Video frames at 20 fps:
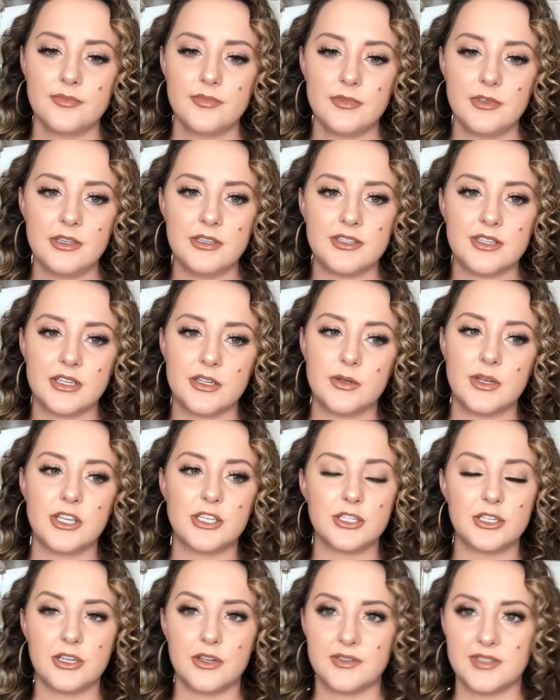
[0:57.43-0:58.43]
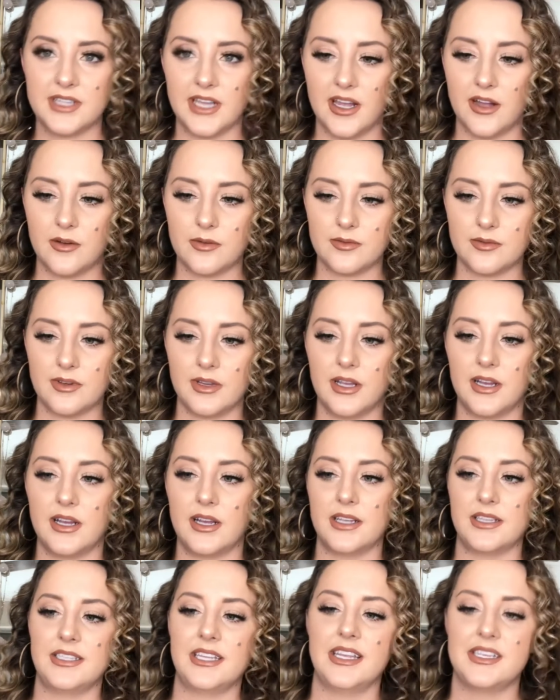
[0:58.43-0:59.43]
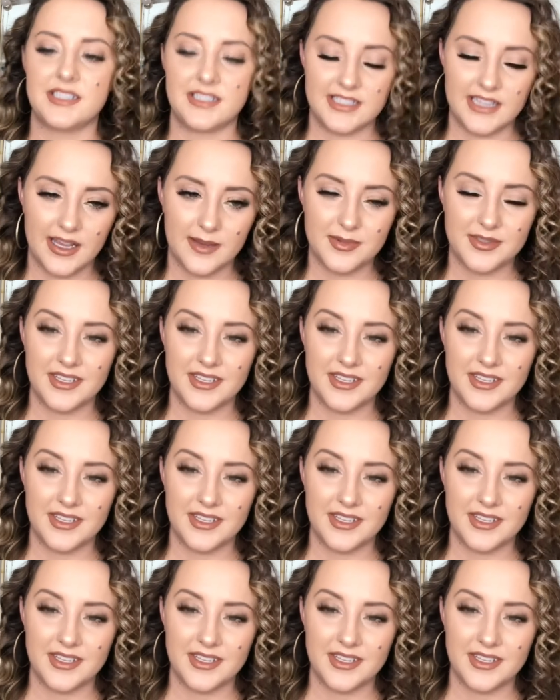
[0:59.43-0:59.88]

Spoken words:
So get your notes out, 10 steps